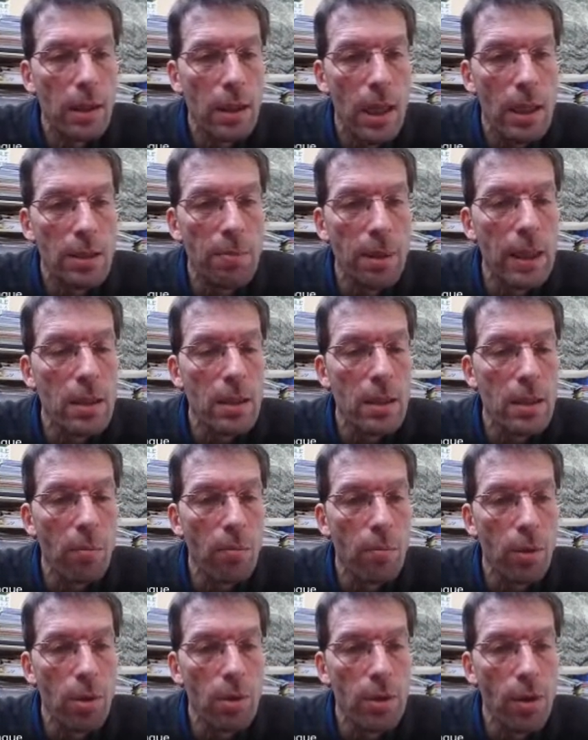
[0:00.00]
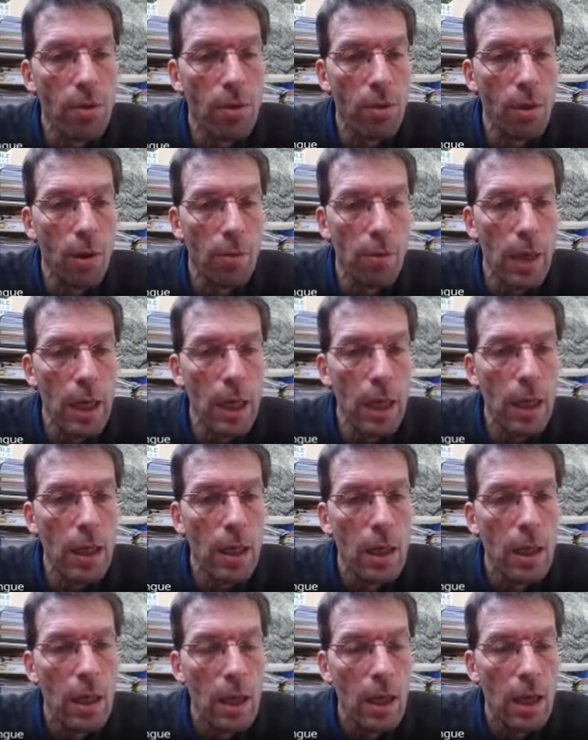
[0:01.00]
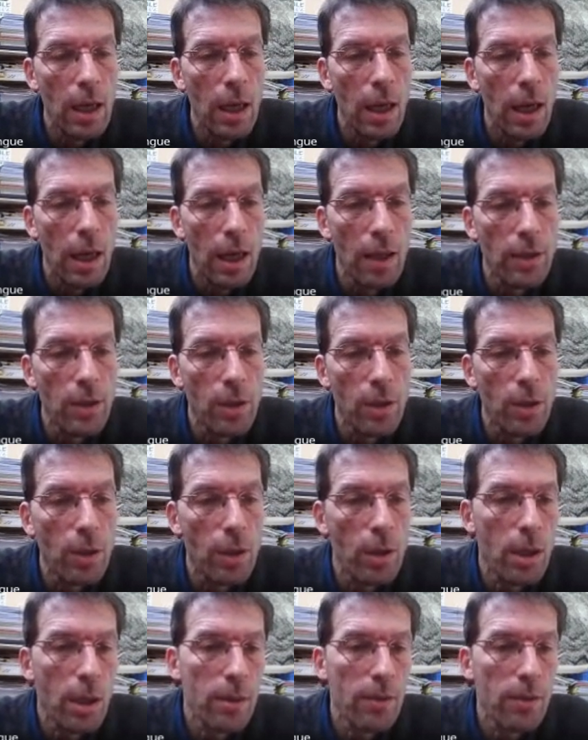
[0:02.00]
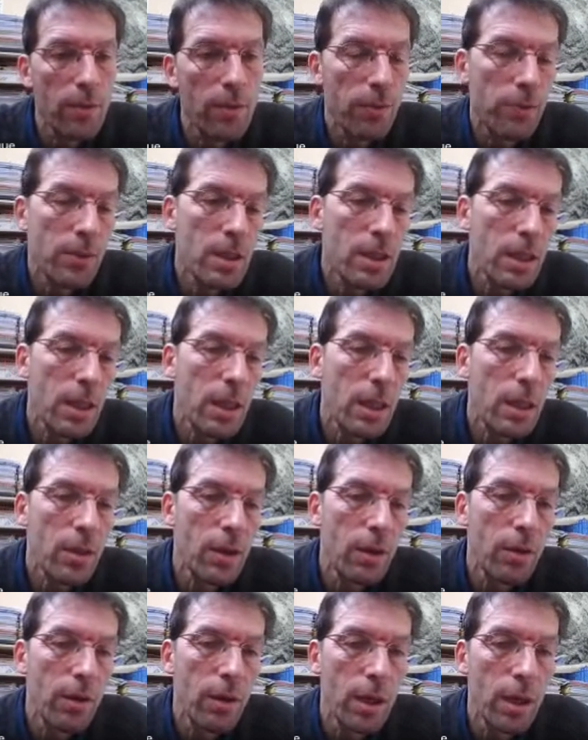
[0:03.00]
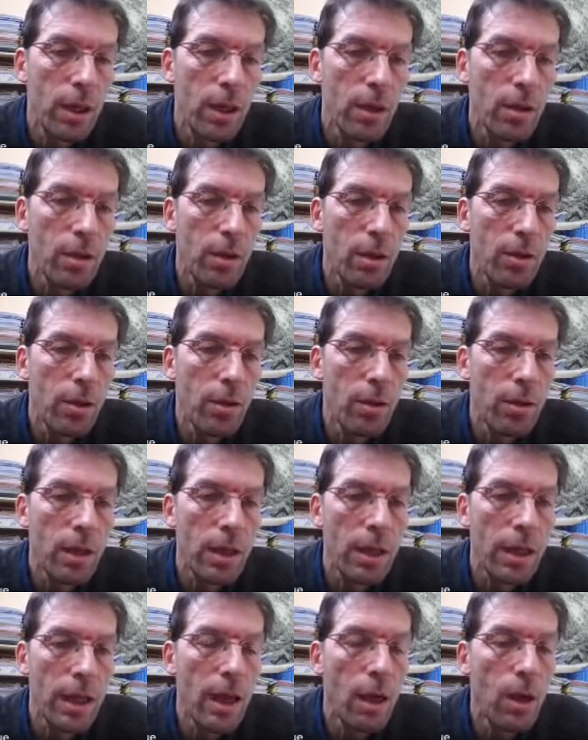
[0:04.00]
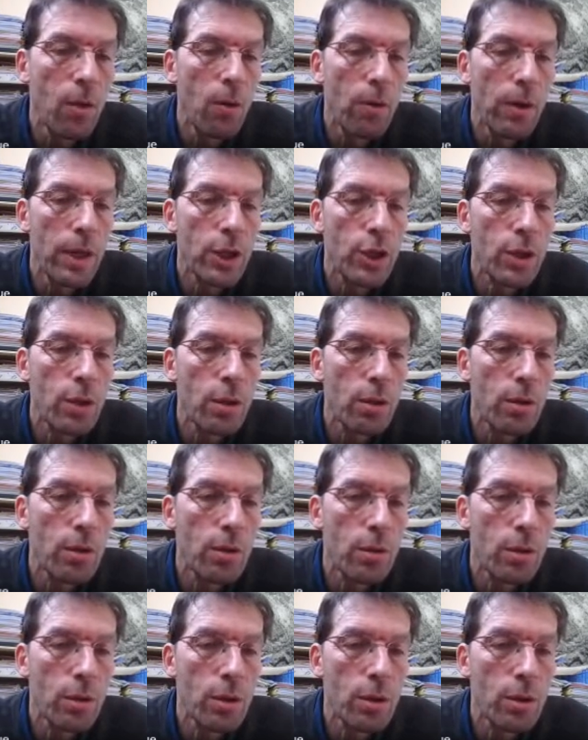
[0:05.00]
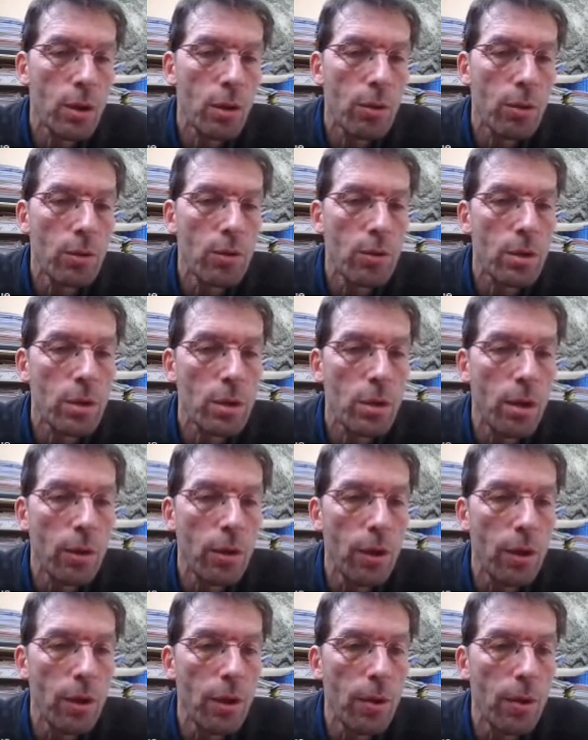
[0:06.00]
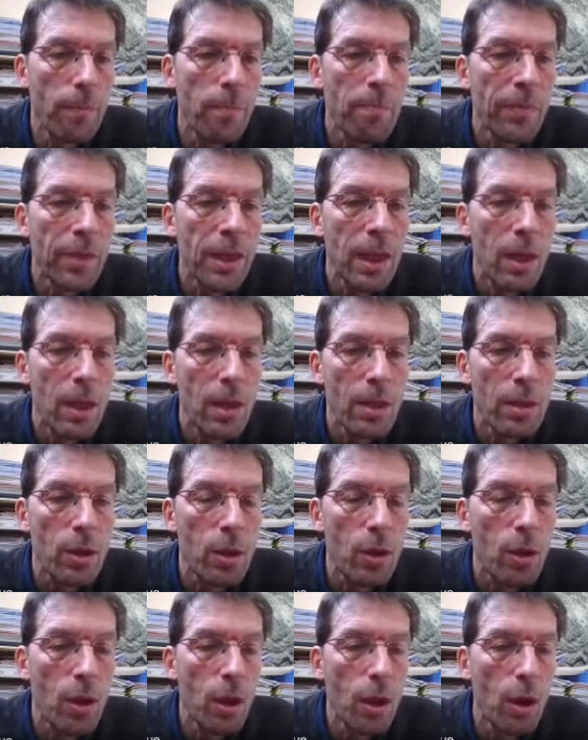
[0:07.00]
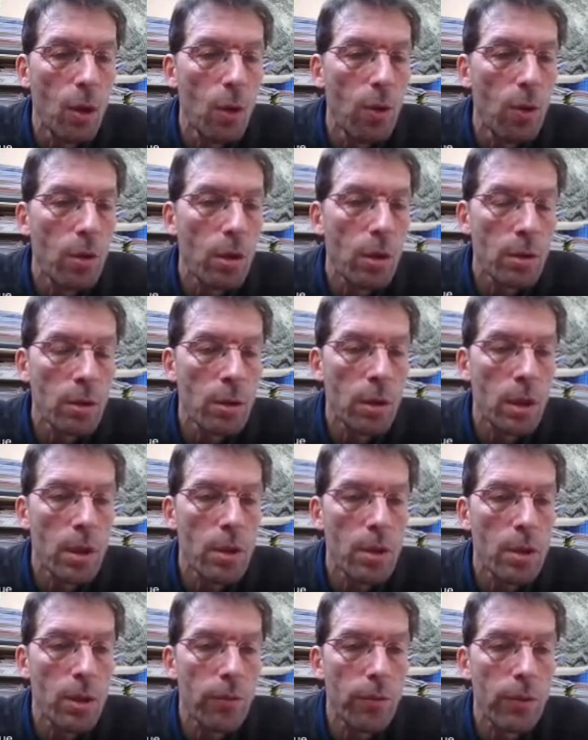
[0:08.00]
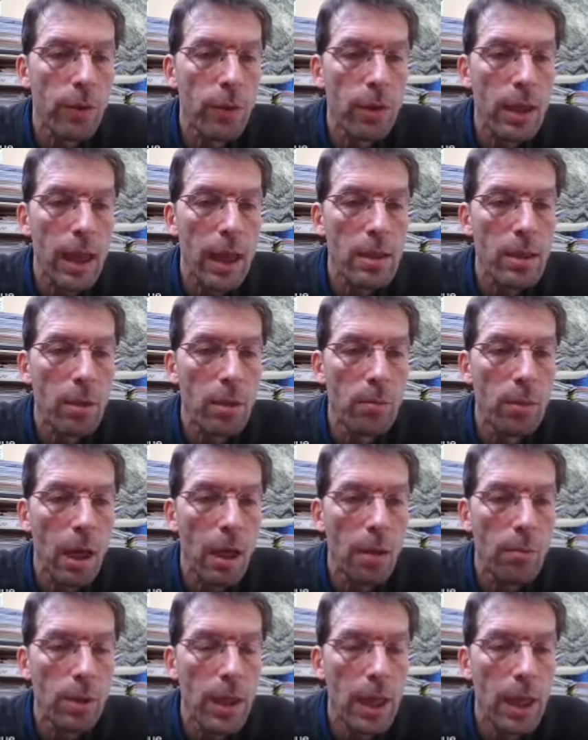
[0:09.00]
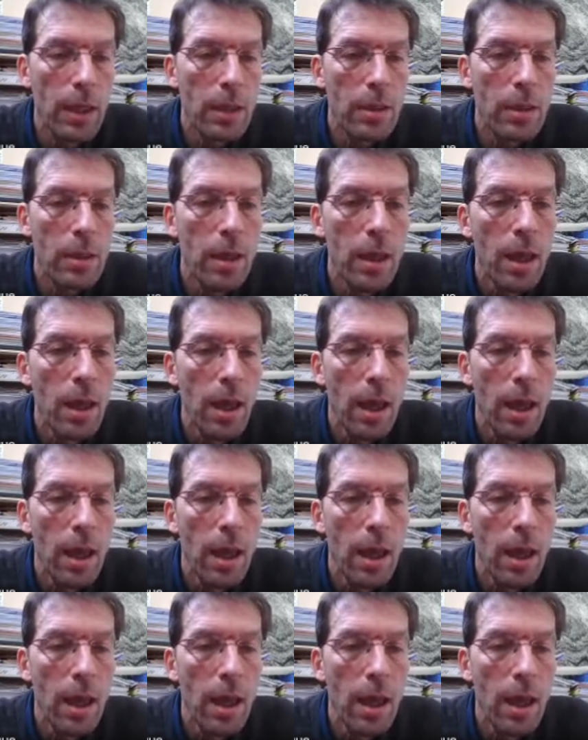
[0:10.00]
It has been sampled thoroughly, and you can see in the yellowish tones the lower content of calcium carbonate,